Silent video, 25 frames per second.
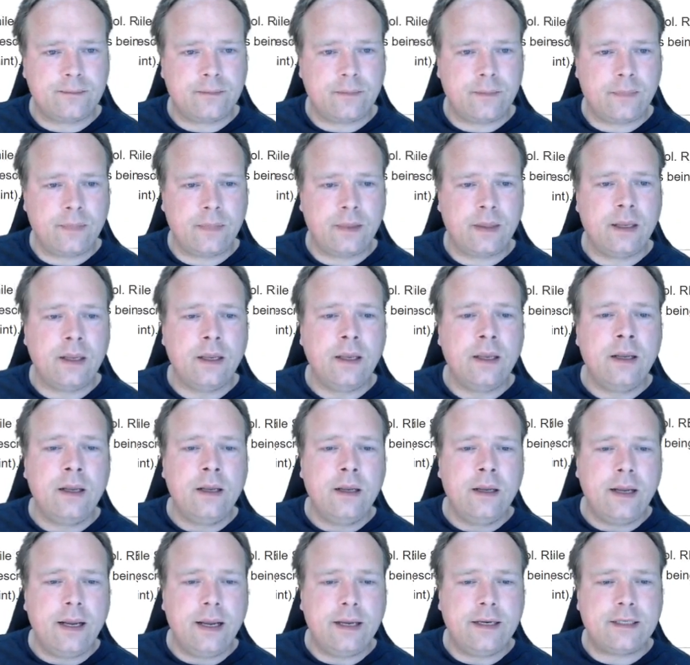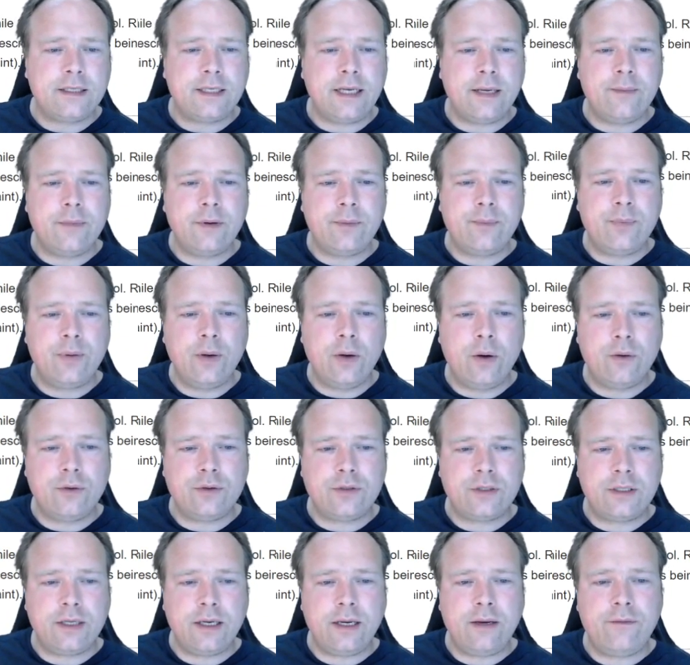And the same with
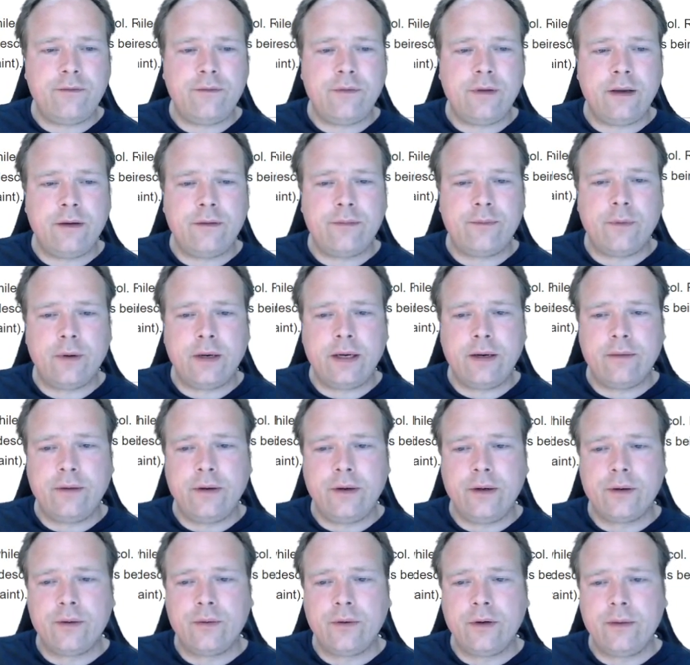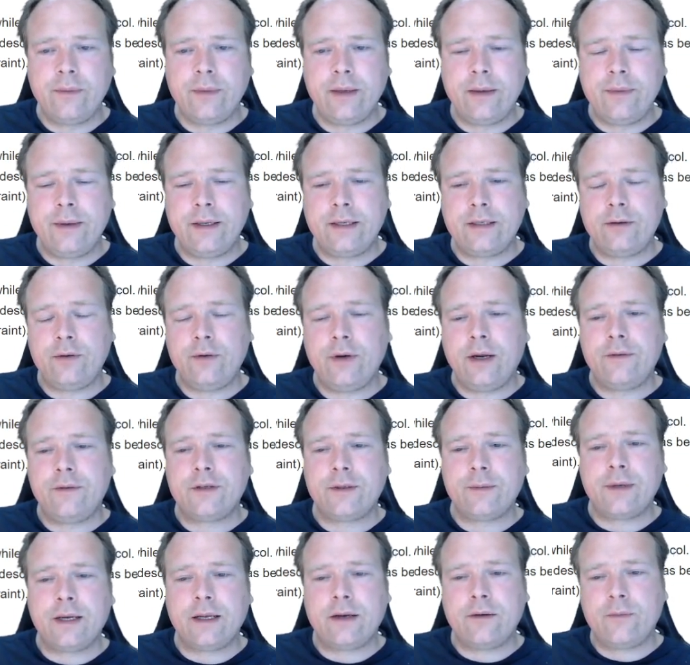post. If whatever you're doing, maybe you have
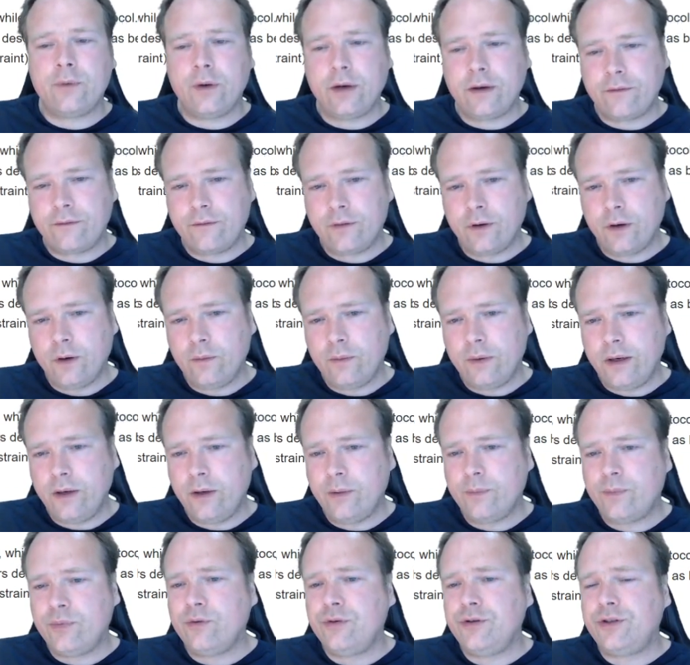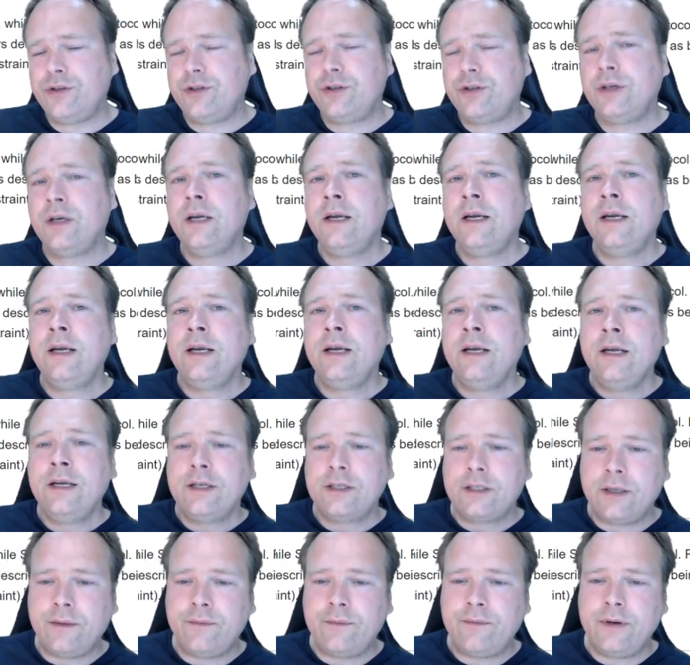some kind of workflow where you push
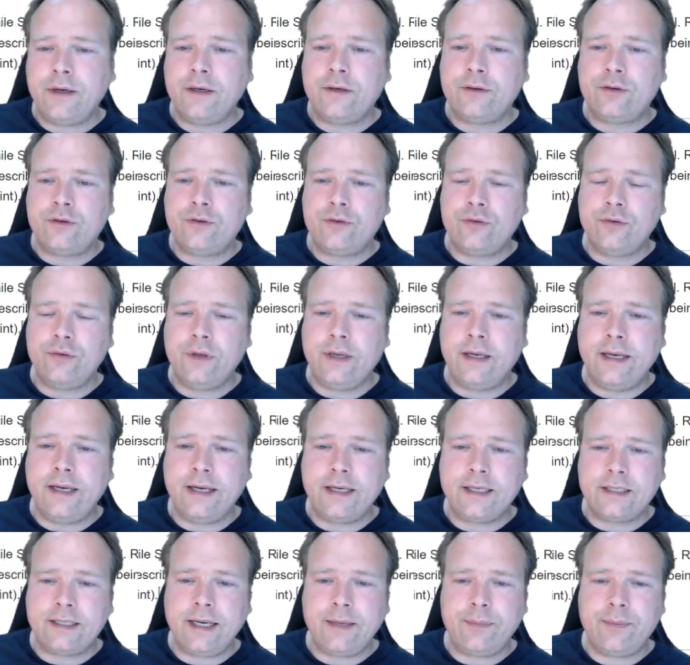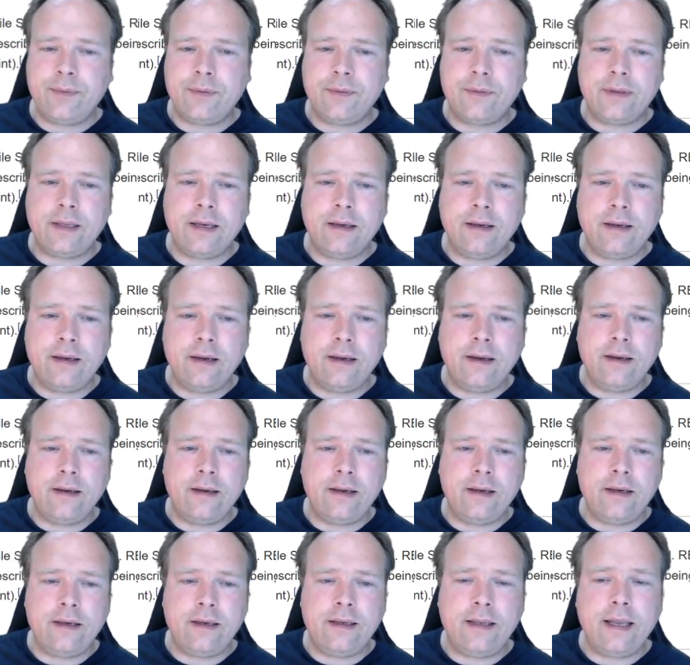something to the next step, then
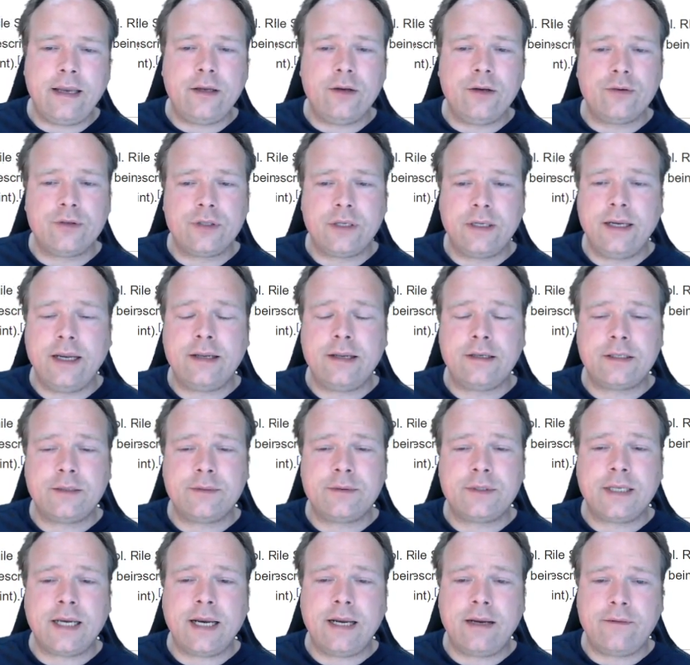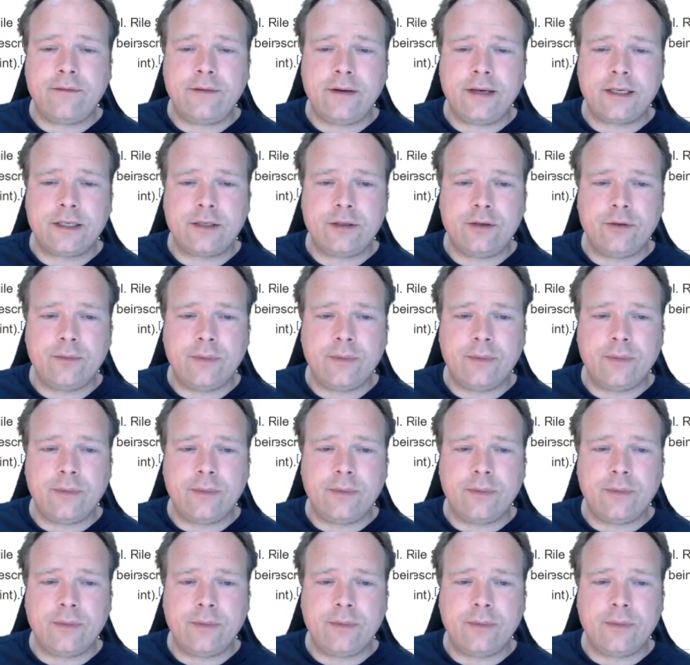that usually has some side effects.